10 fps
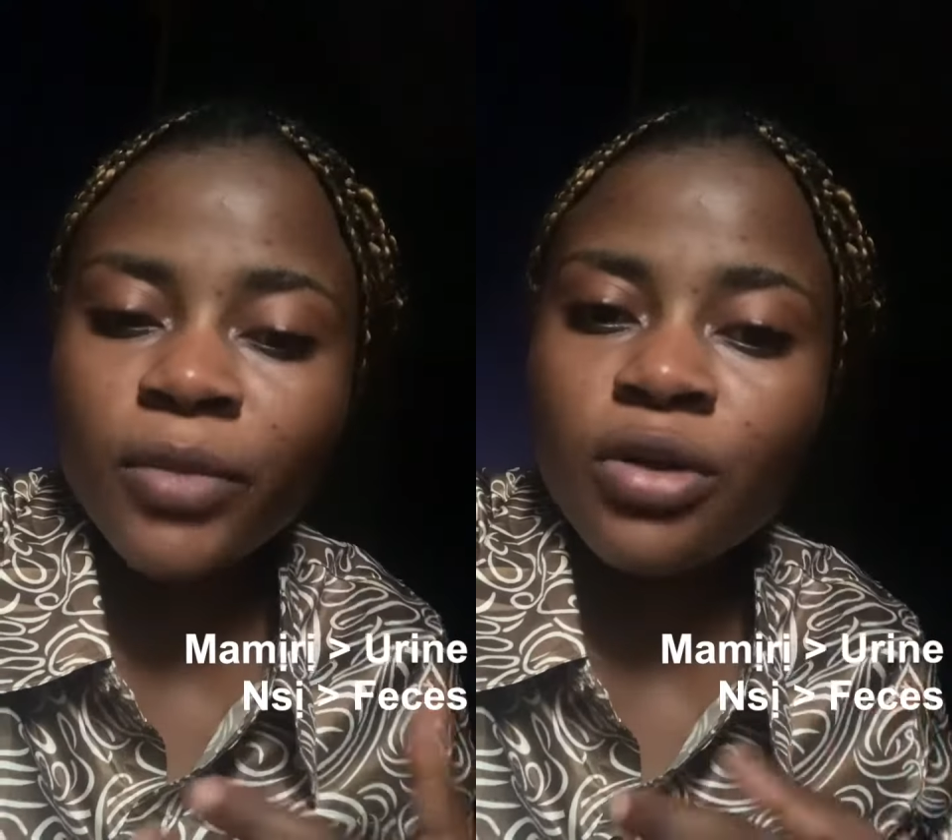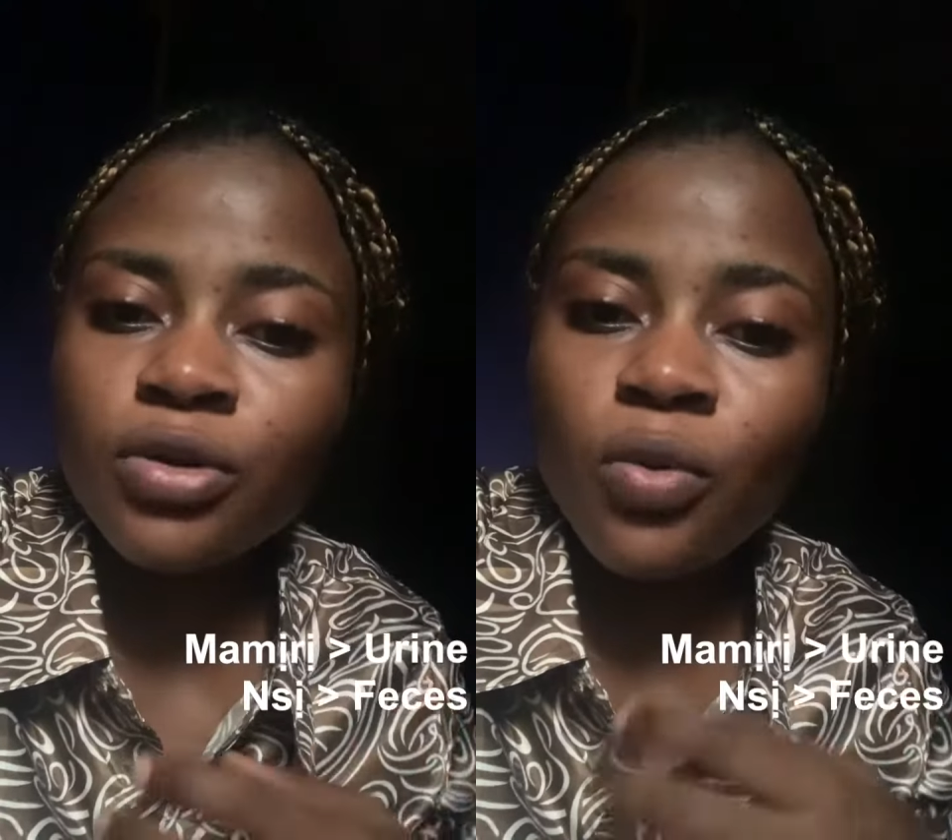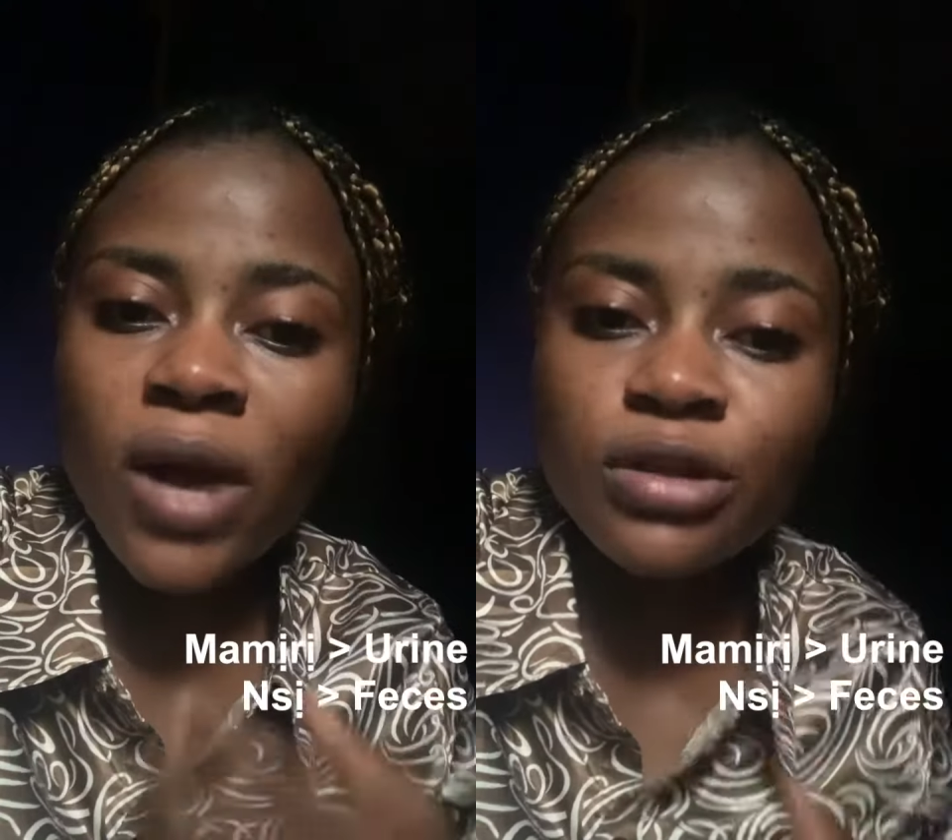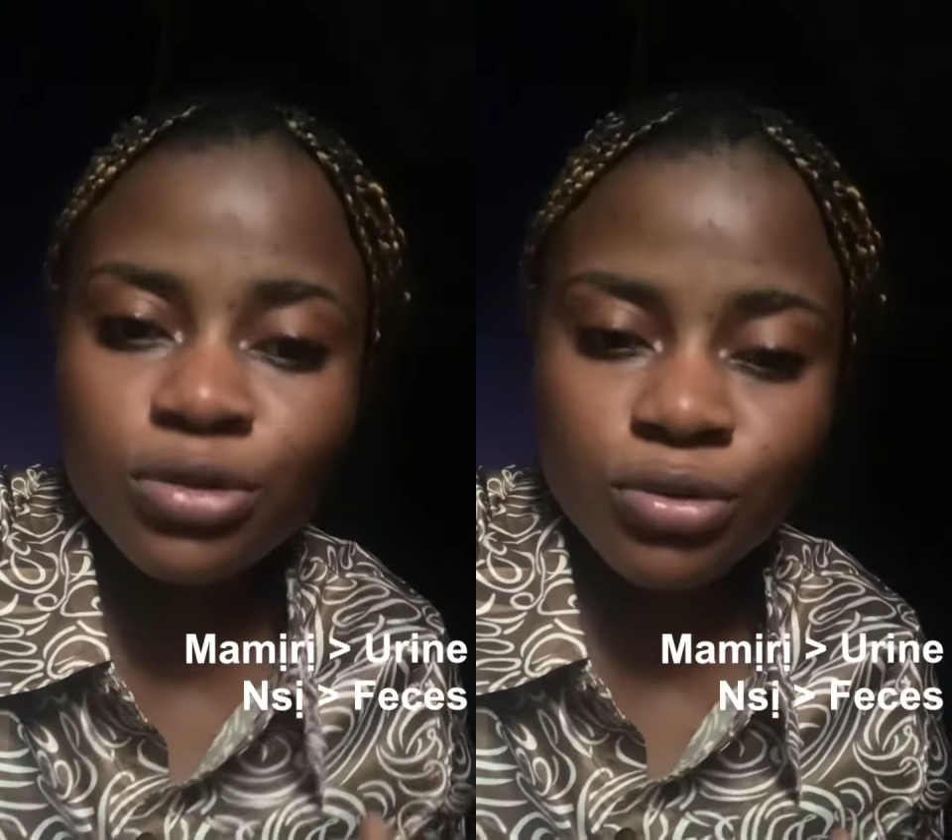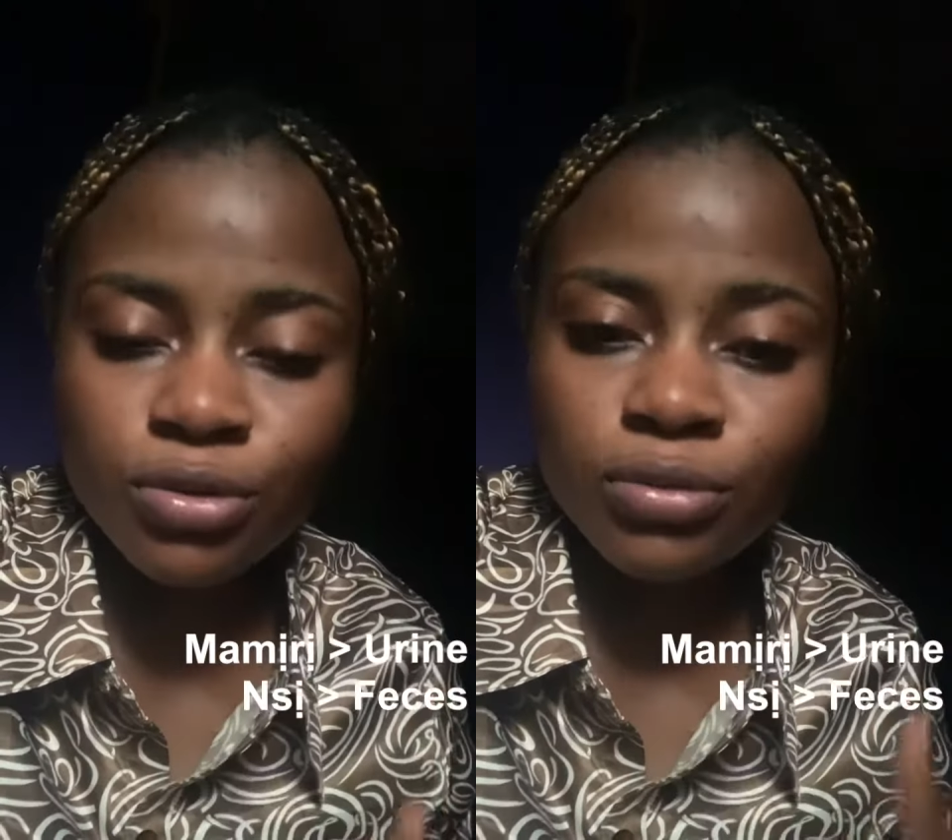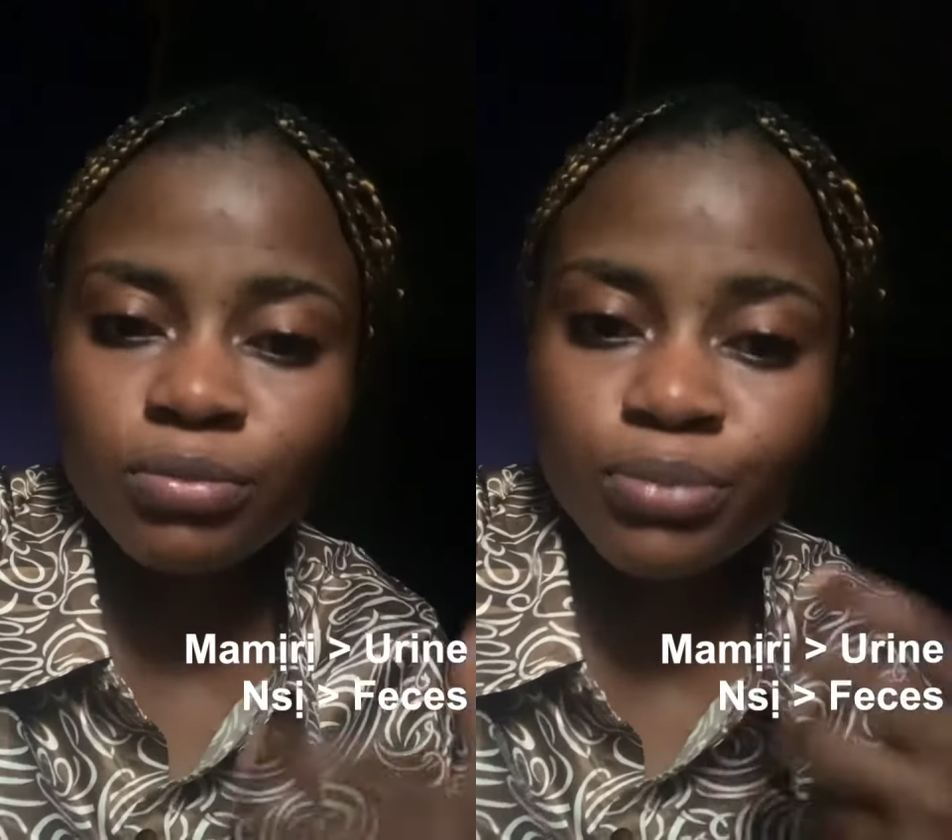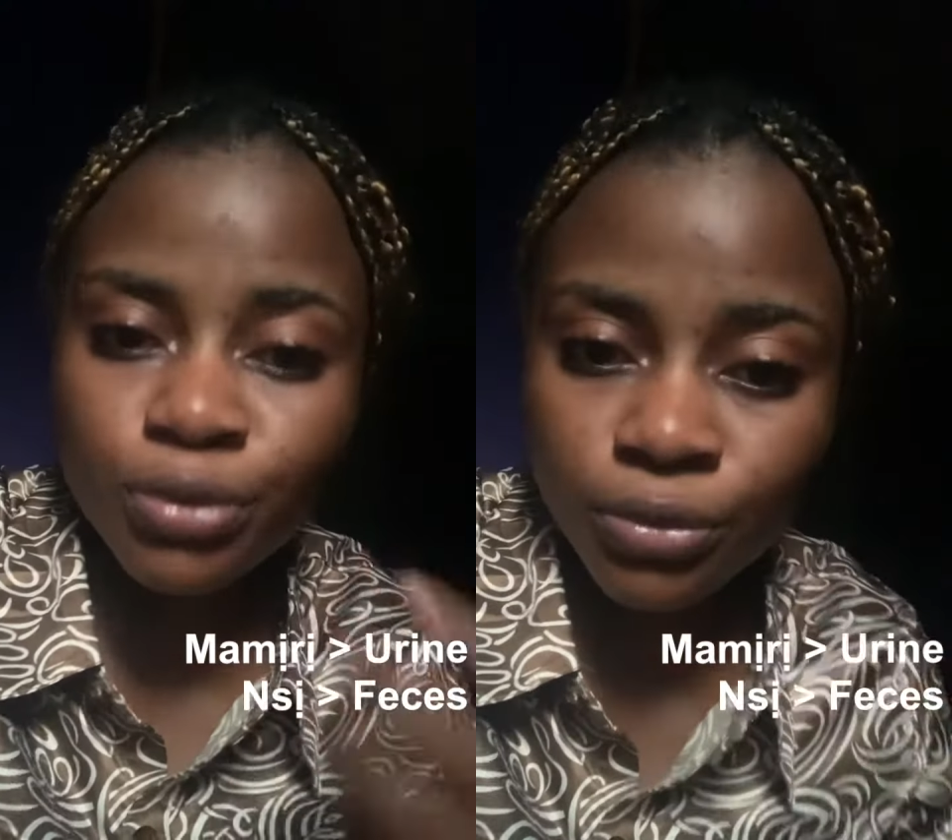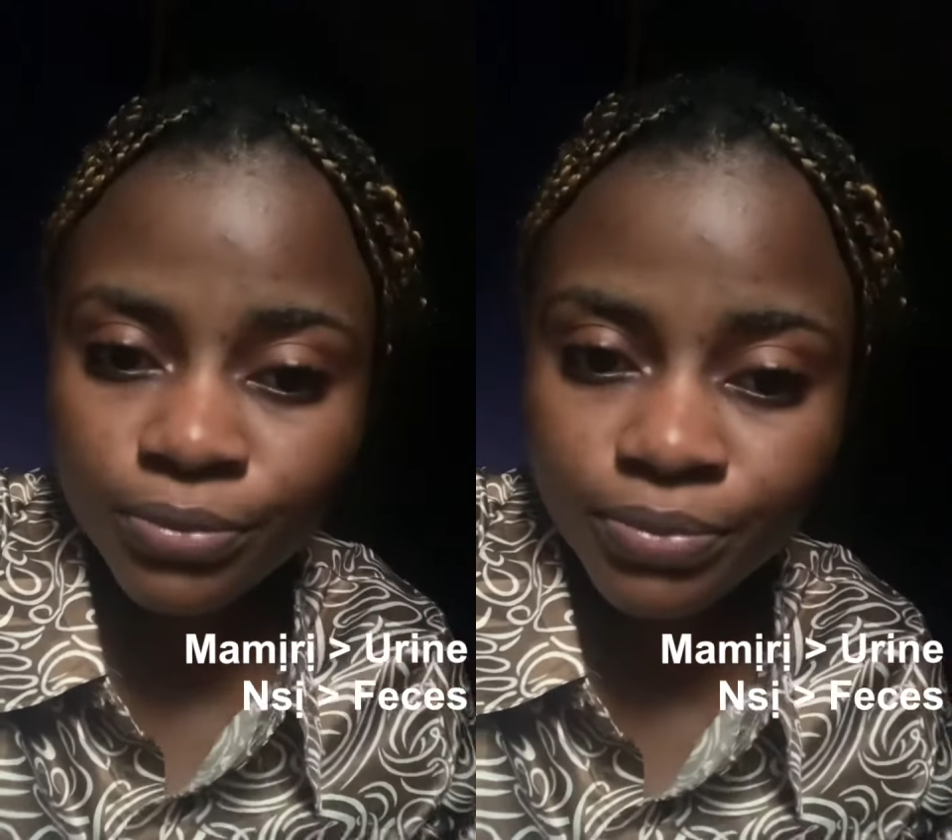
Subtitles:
you want to poo.